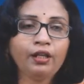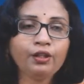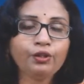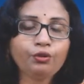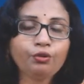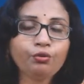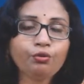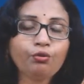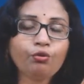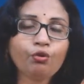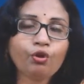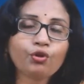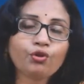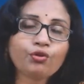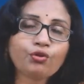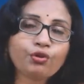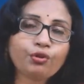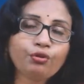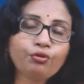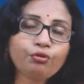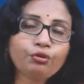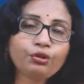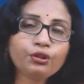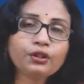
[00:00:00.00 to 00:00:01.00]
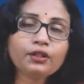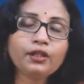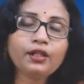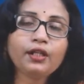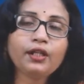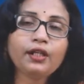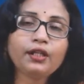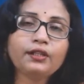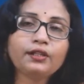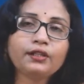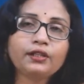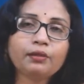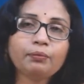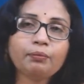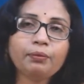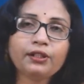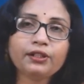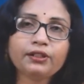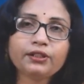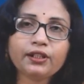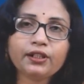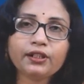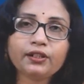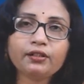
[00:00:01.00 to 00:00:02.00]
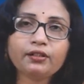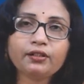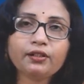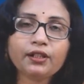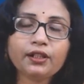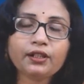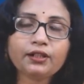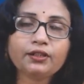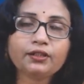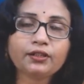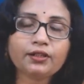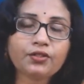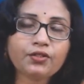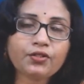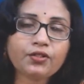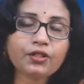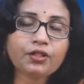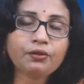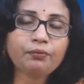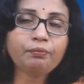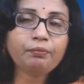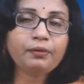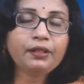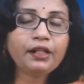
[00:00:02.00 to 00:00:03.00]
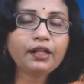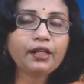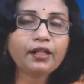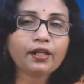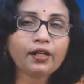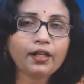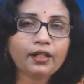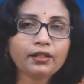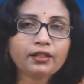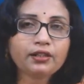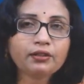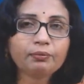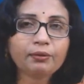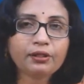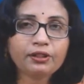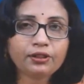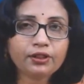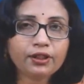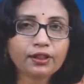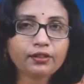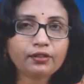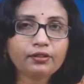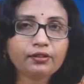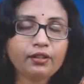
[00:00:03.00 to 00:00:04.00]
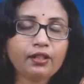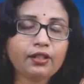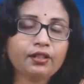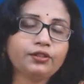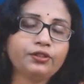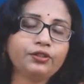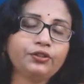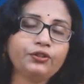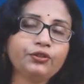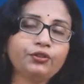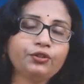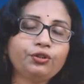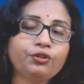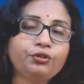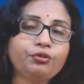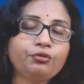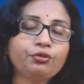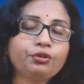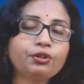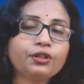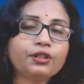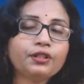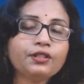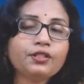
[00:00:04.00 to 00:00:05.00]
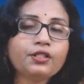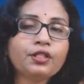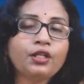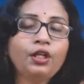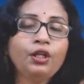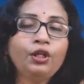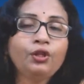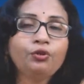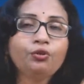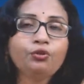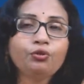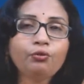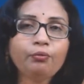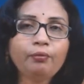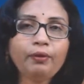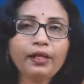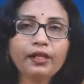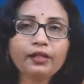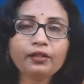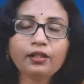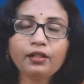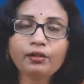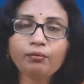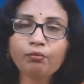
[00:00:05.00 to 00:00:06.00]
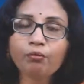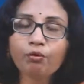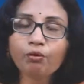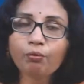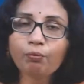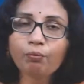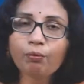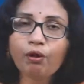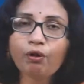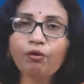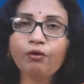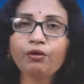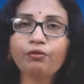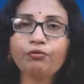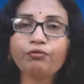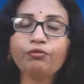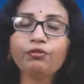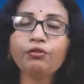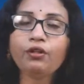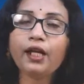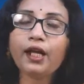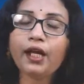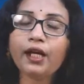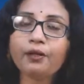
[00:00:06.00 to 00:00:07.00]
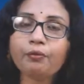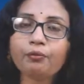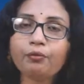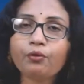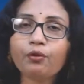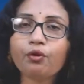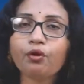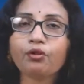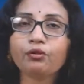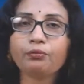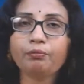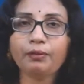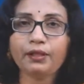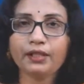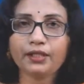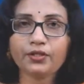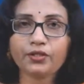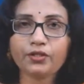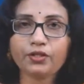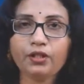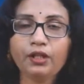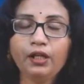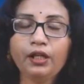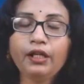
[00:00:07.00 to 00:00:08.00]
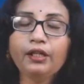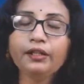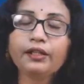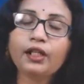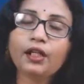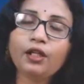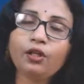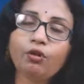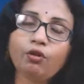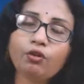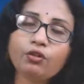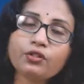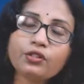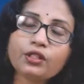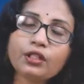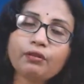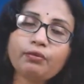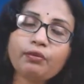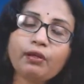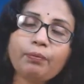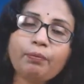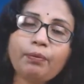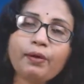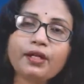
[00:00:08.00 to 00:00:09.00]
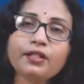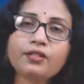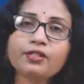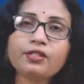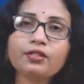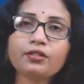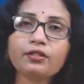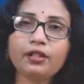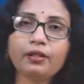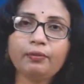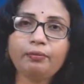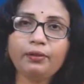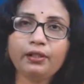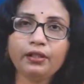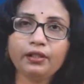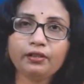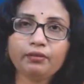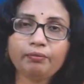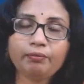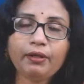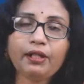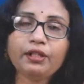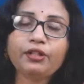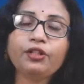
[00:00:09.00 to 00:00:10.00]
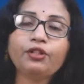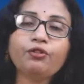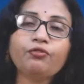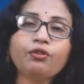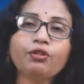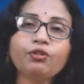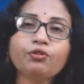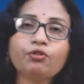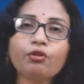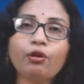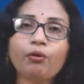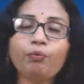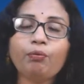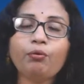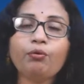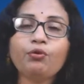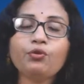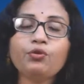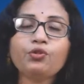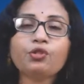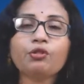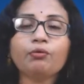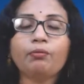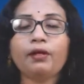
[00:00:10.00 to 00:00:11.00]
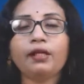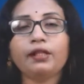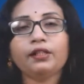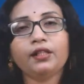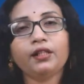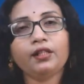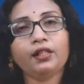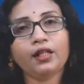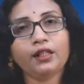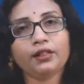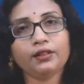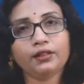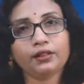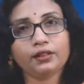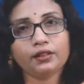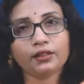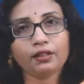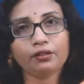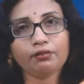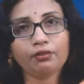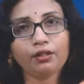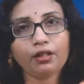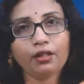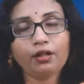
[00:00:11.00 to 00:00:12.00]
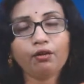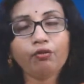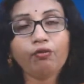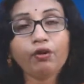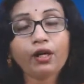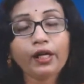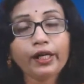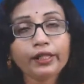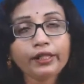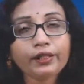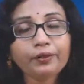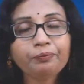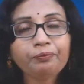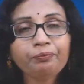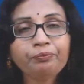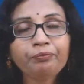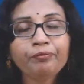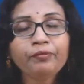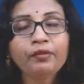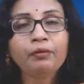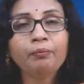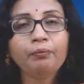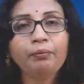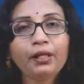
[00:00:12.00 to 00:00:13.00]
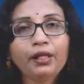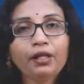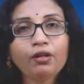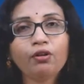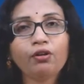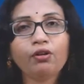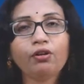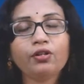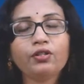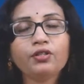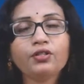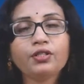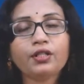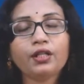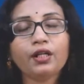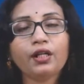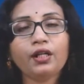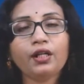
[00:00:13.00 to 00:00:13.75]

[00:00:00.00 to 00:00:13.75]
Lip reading: to constitutionalize the Panchayati Raj system, PRIs, Panchayati Raj institutions, to make them more powerful and broad-based. The Lok Sabha passed the bill, but it was opposed by the Rajya Sabha. Why? Because